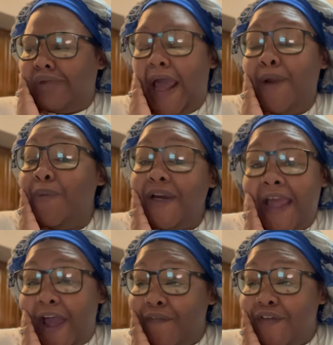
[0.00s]
I didn't really
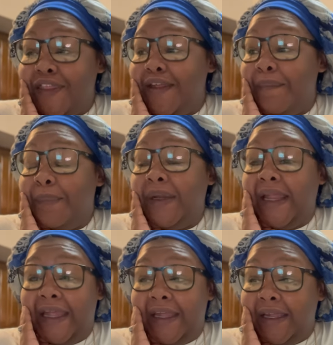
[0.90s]
have nothing
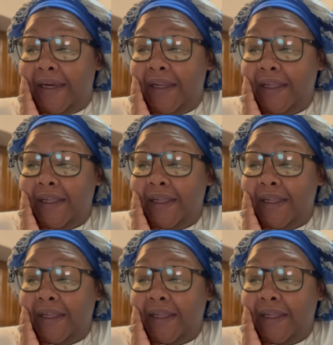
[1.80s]
planned.